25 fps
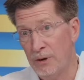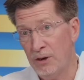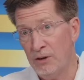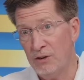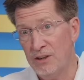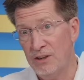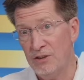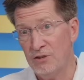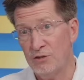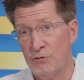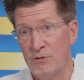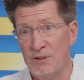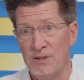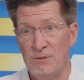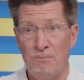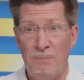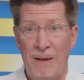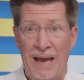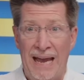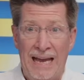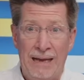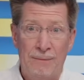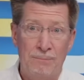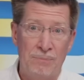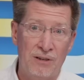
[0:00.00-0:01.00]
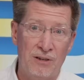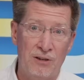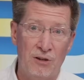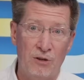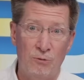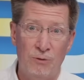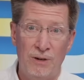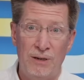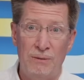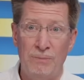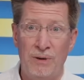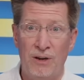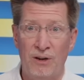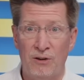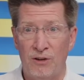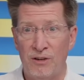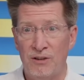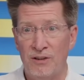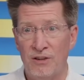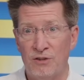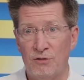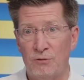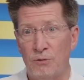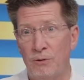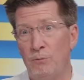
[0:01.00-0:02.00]
American history is bad, but a degree in
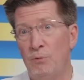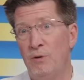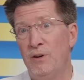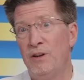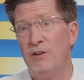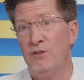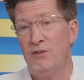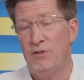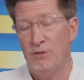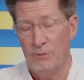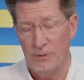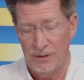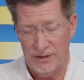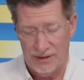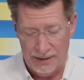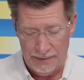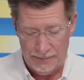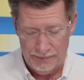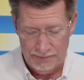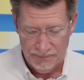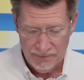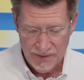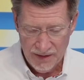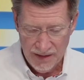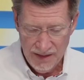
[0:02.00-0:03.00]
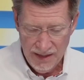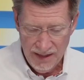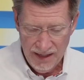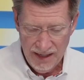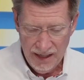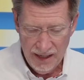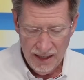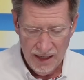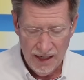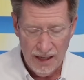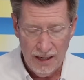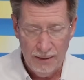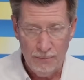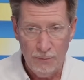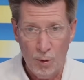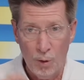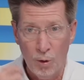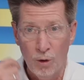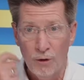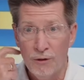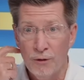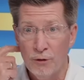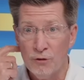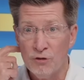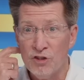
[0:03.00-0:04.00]
American history, what do you do with it? Um,
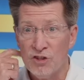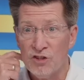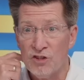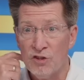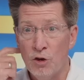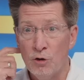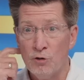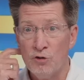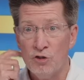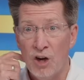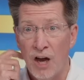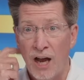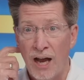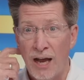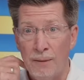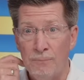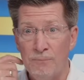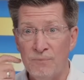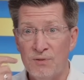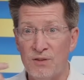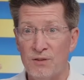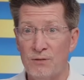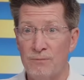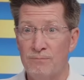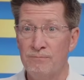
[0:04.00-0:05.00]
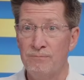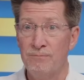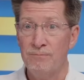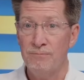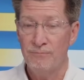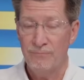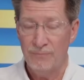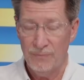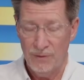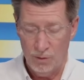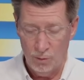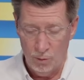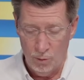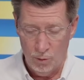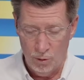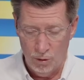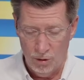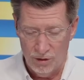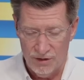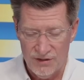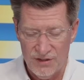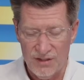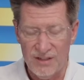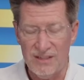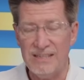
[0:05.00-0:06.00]
or there's just no jobs?
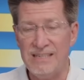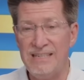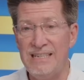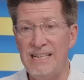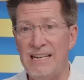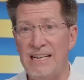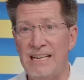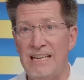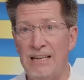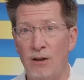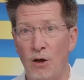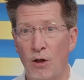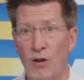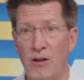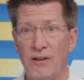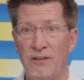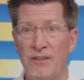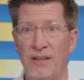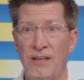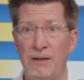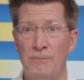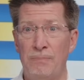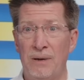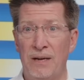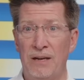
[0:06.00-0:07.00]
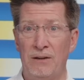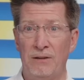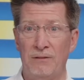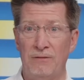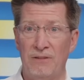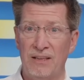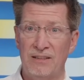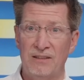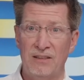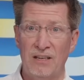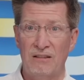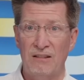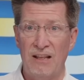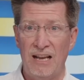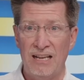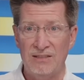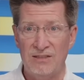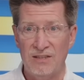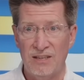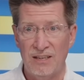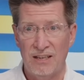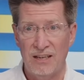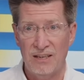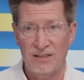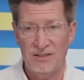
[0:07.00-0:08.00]
Or is it D, all of the above, like the
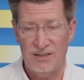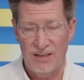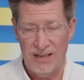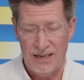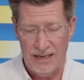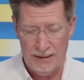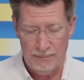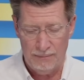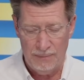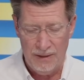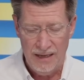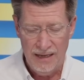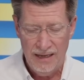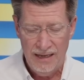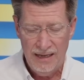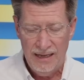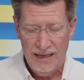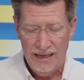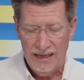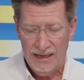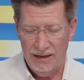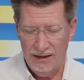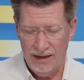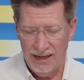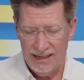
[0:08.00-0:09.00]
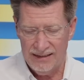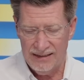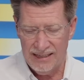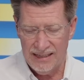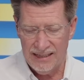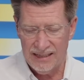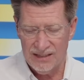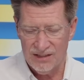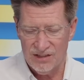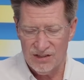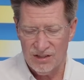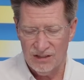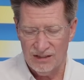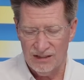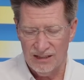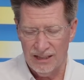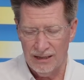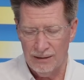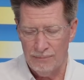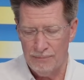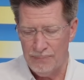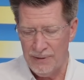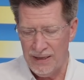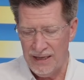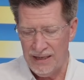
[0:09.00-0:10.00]
classic exam? You know, I think it's a
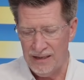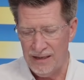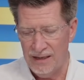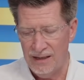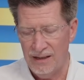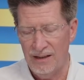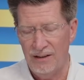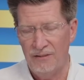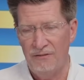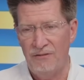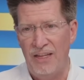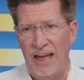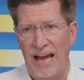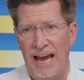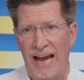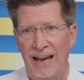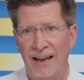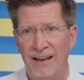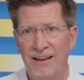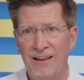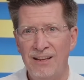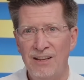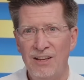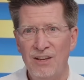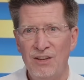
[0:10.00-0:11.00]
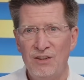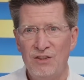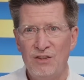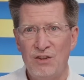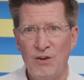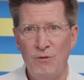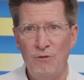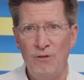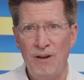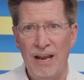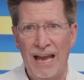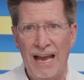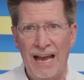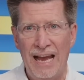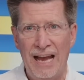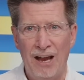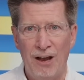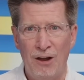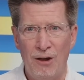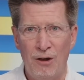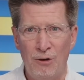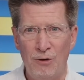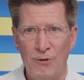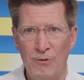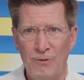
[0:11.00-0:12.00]
little bit of that. So
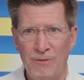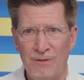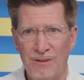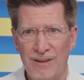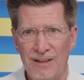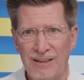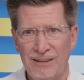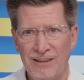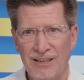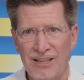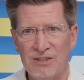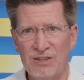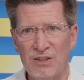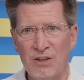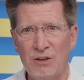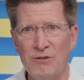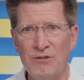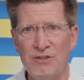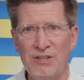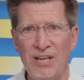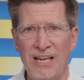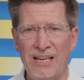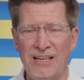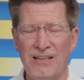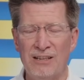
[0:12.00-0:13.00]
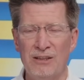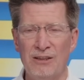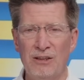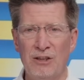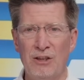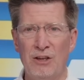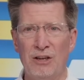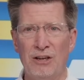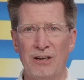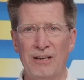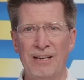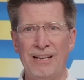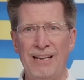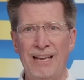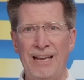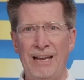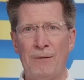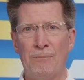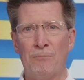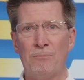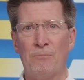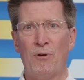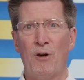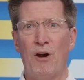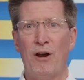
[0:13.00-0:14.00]
now let's go take a look
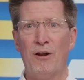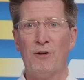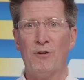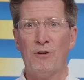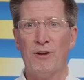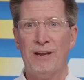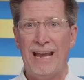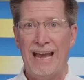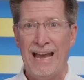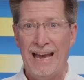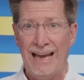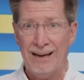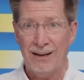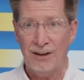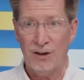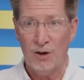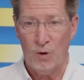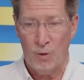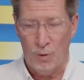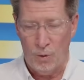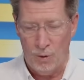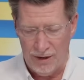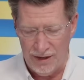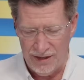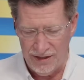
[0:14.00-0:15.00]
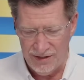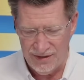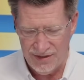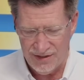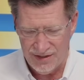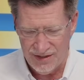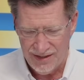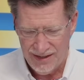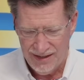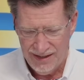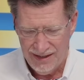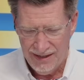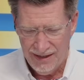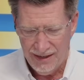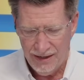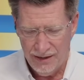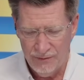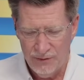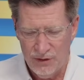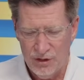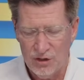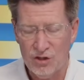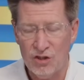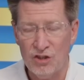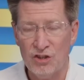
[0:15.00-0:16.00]
at broader categories
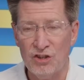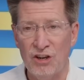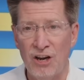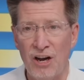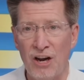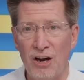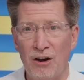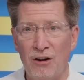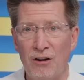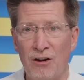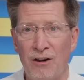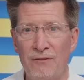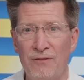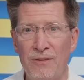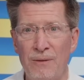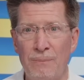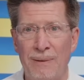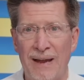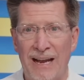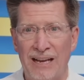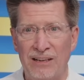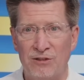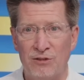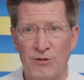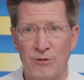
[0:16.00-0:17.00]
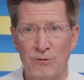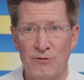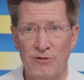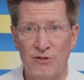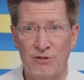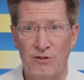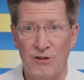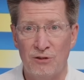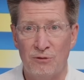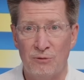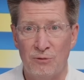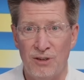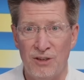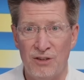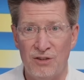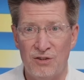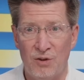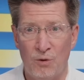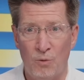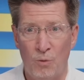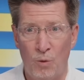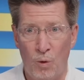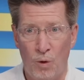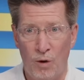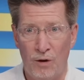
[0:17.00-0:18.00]
of the share of the bachelor's
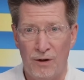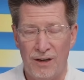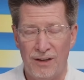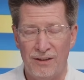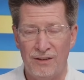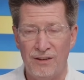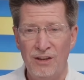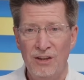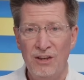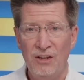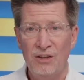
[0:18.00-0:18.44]
degrees awarded.